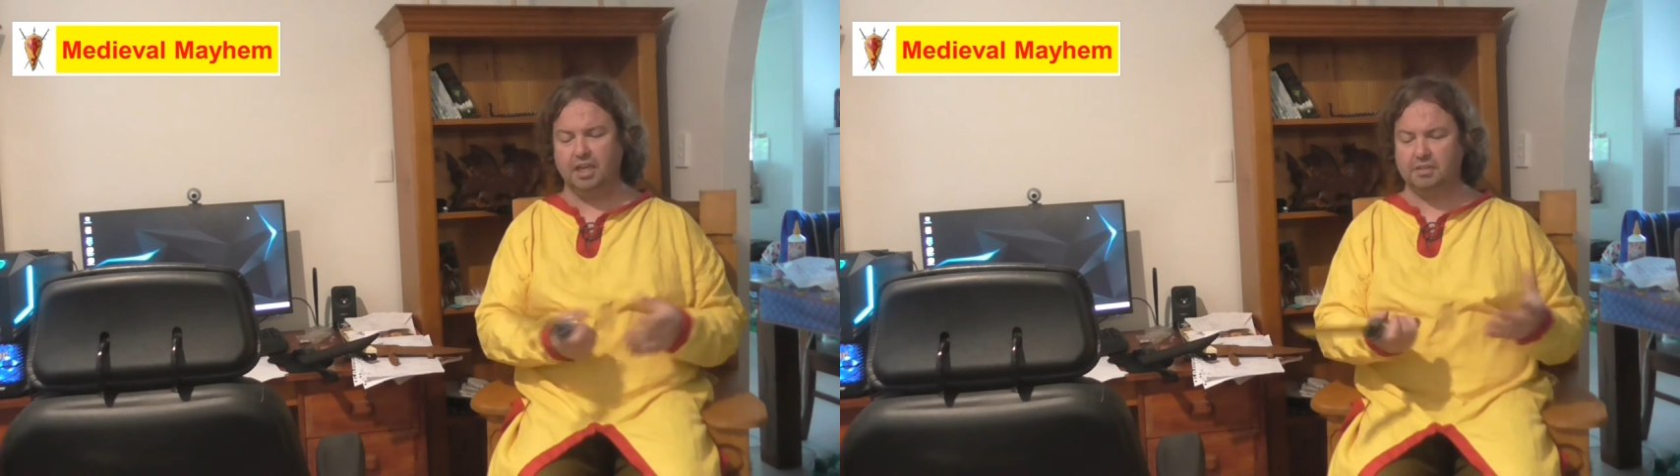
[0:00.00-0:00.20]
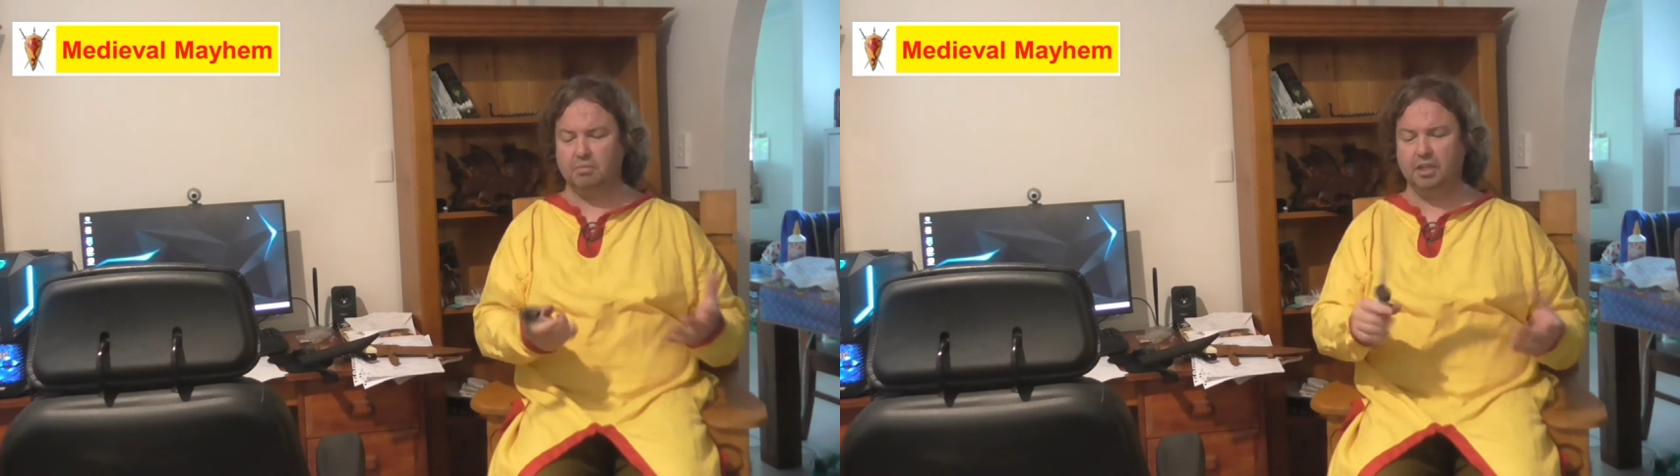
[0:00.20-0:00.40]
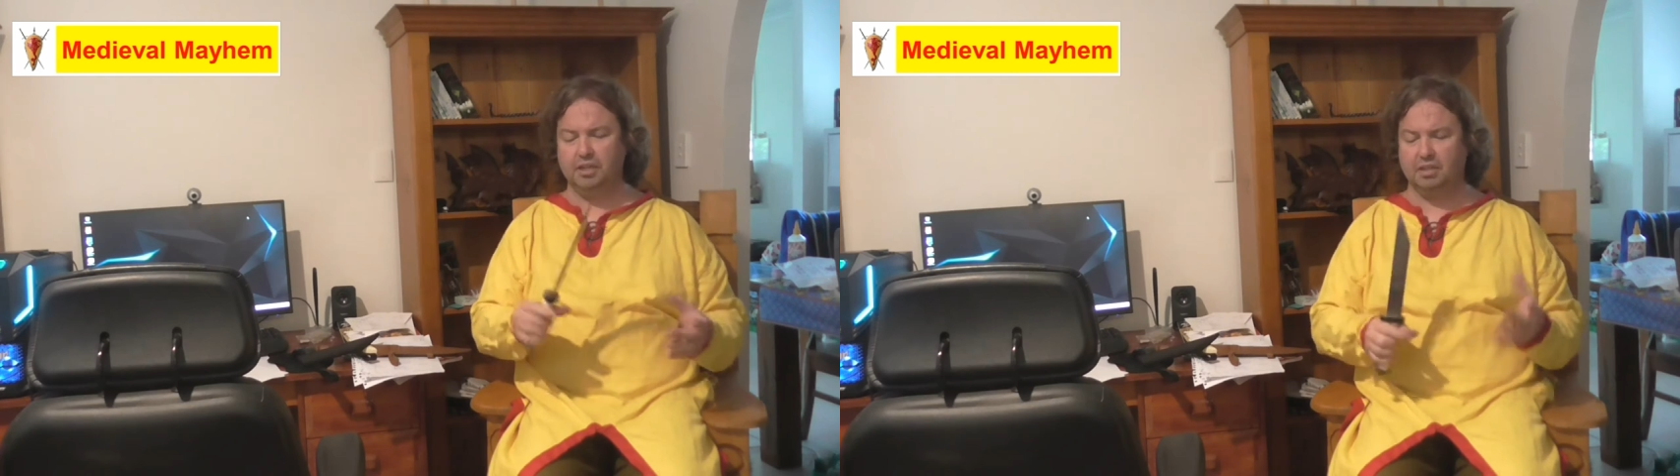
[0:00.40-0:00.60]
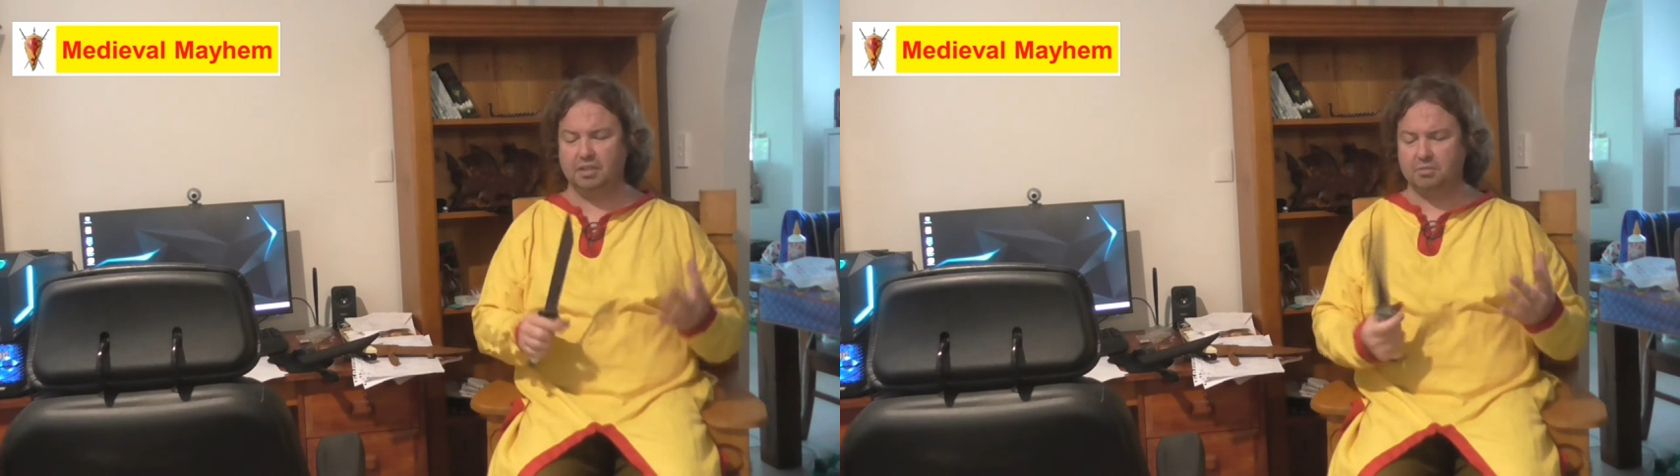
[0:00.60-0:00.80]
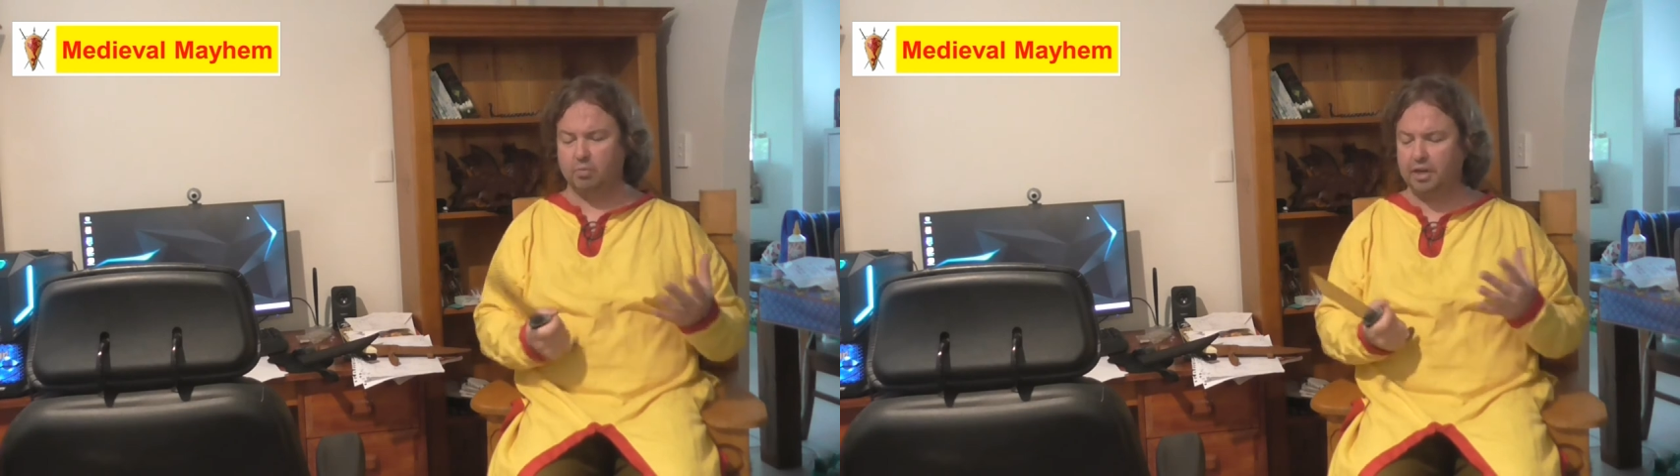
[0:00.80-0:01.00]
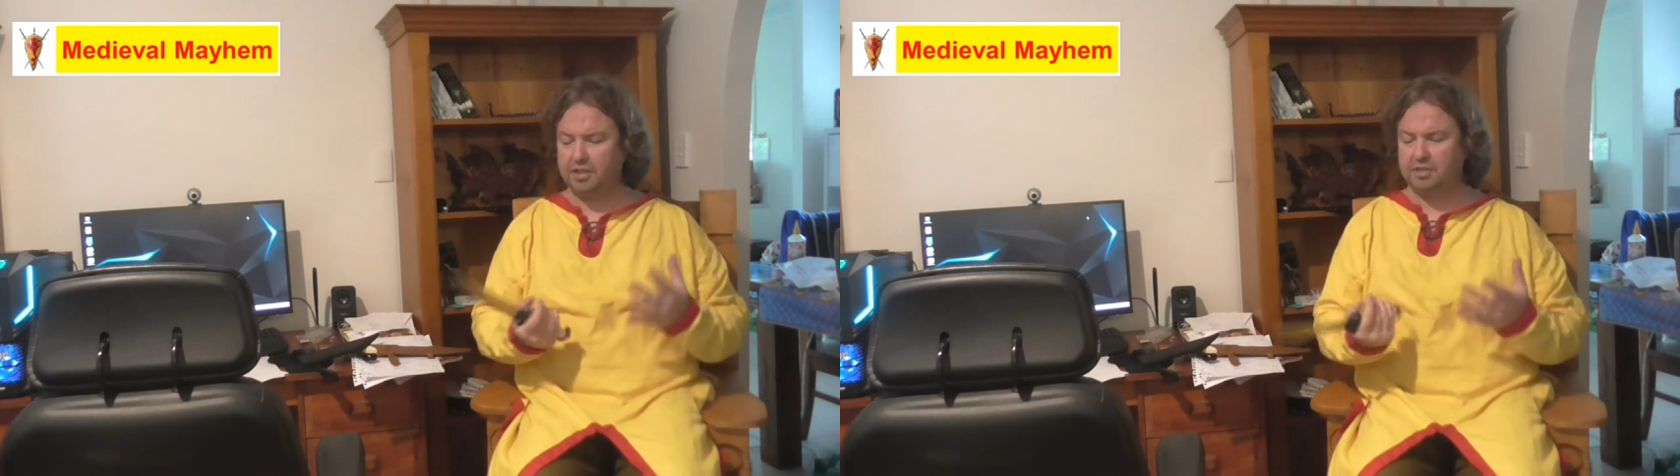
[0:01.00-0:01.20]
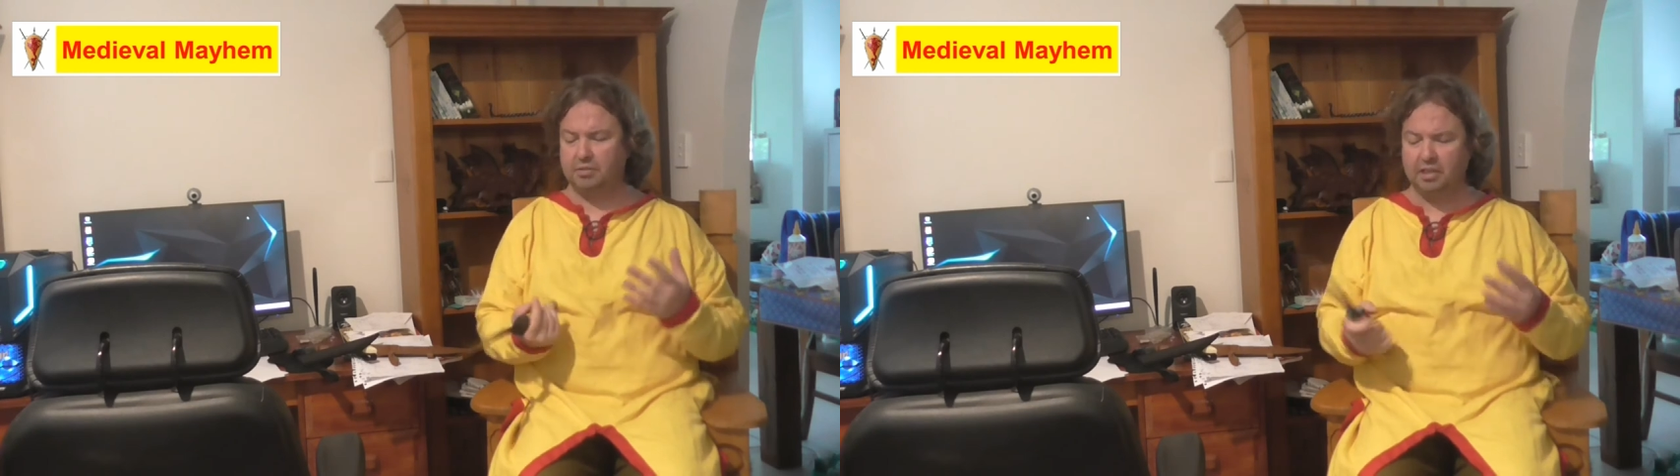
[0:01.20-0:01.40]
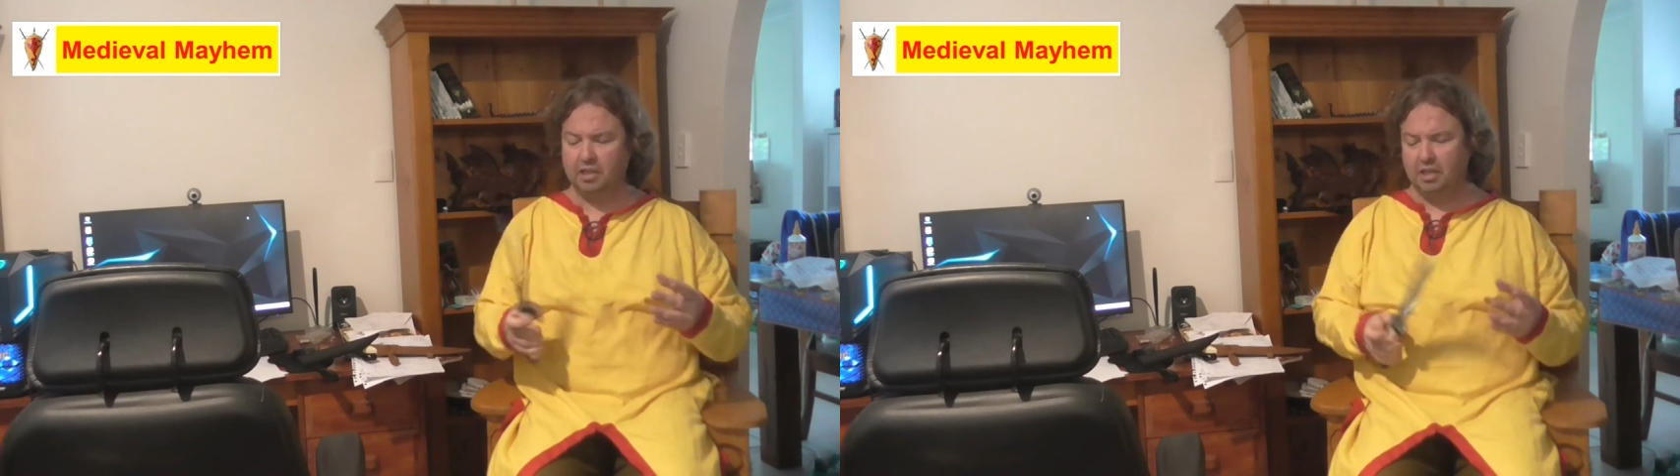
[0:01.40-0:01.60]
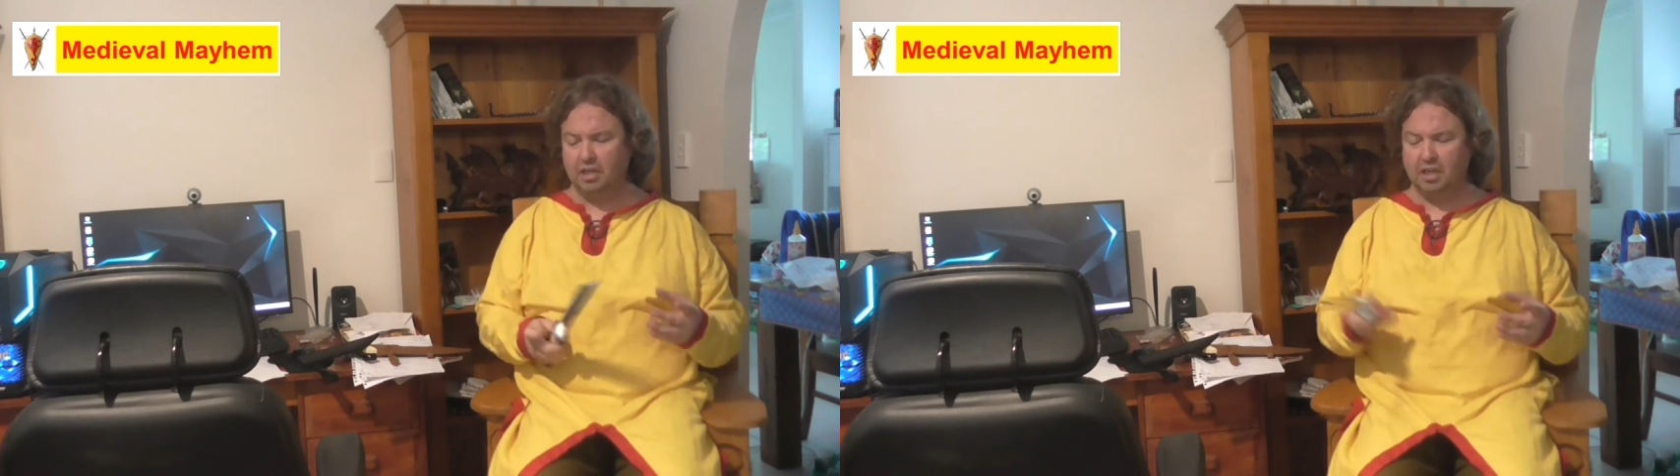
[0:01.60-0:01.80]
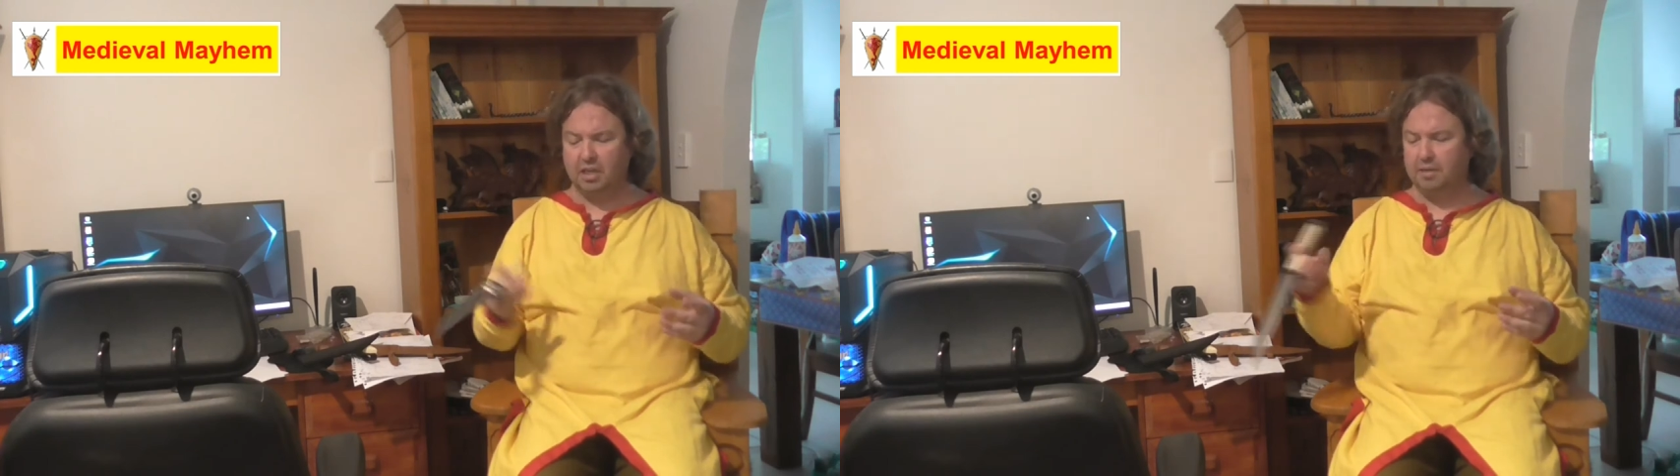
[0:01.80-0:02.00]
has a really nice weight to it
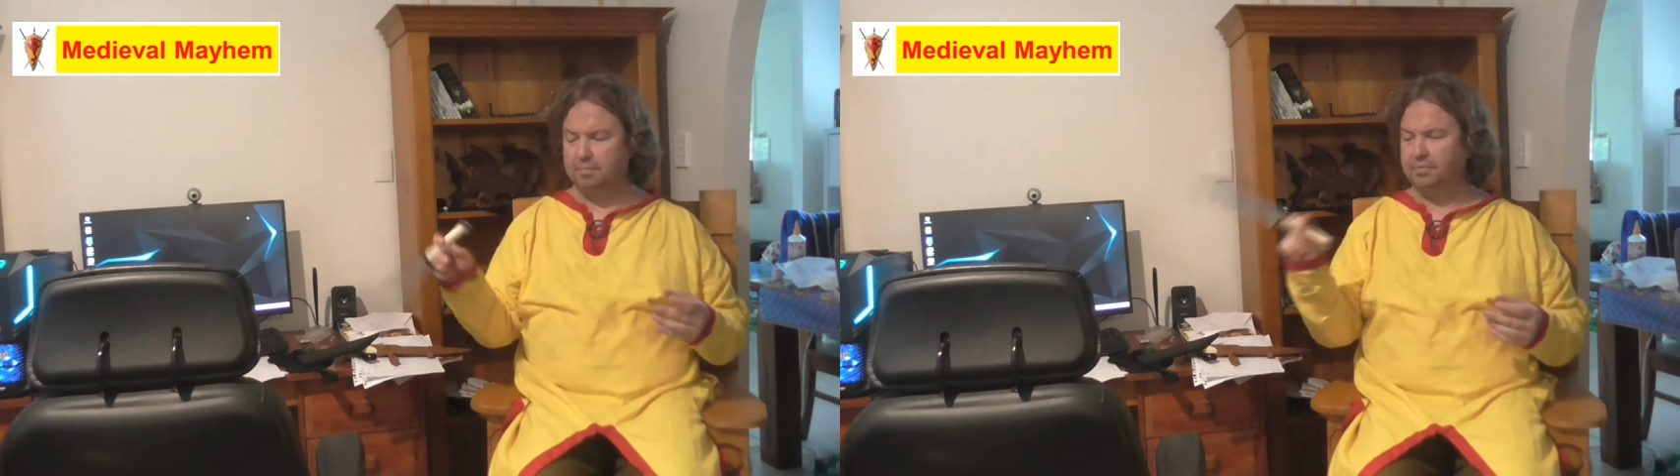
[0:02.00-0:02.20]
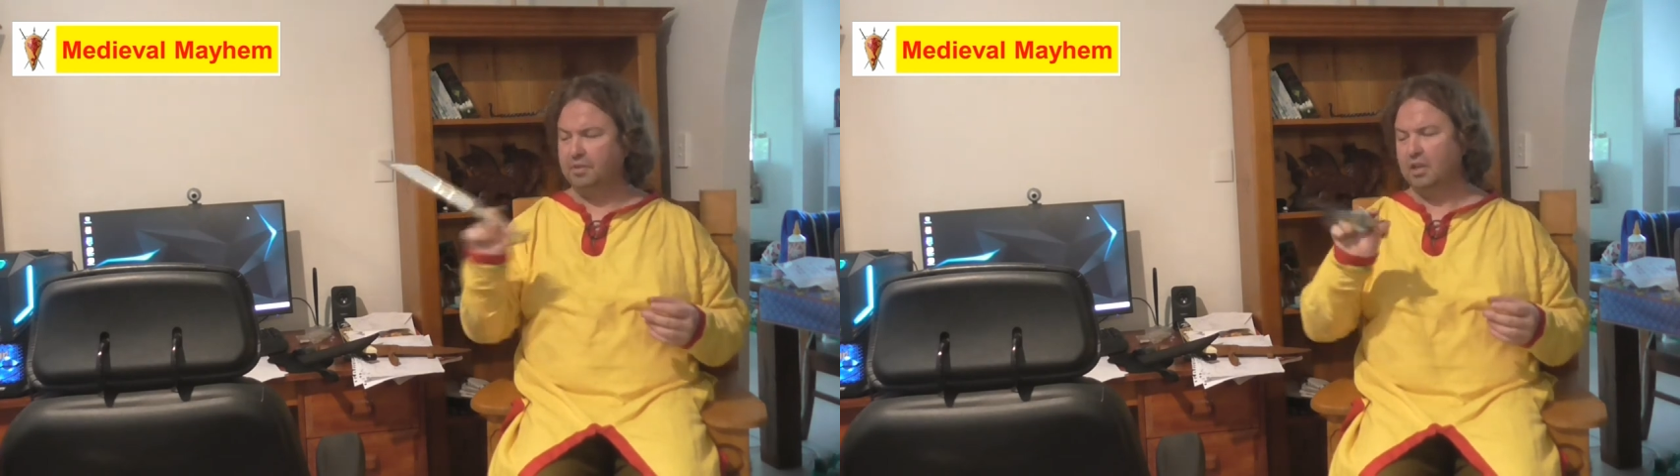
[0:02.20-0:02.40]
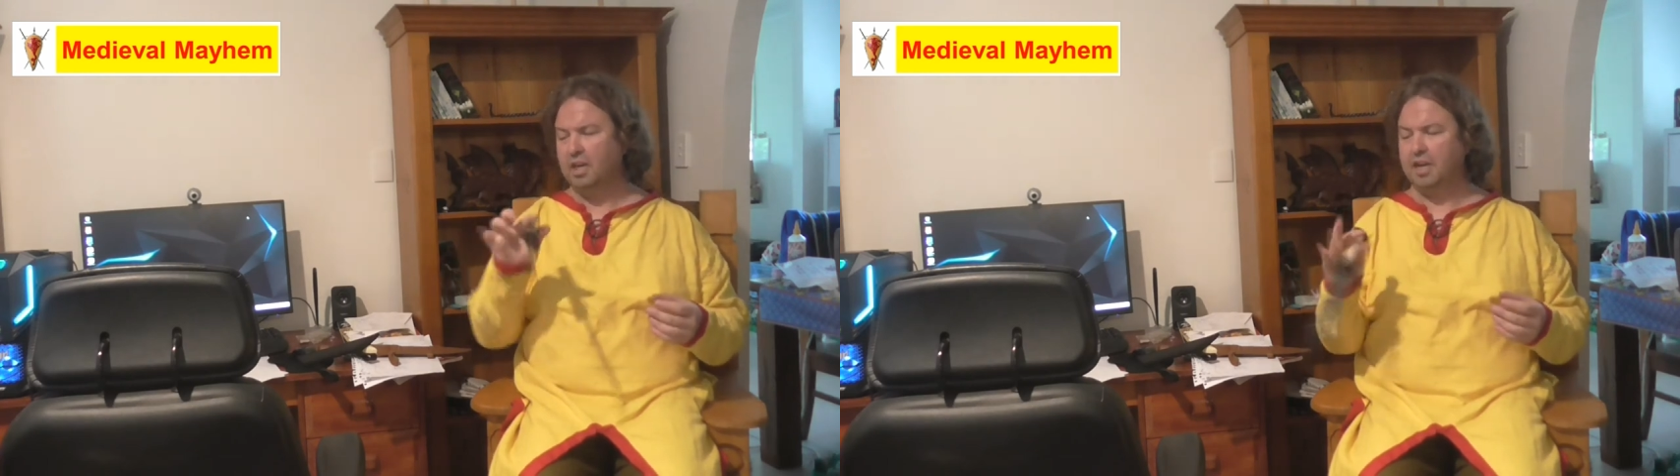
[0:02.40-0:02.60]
um,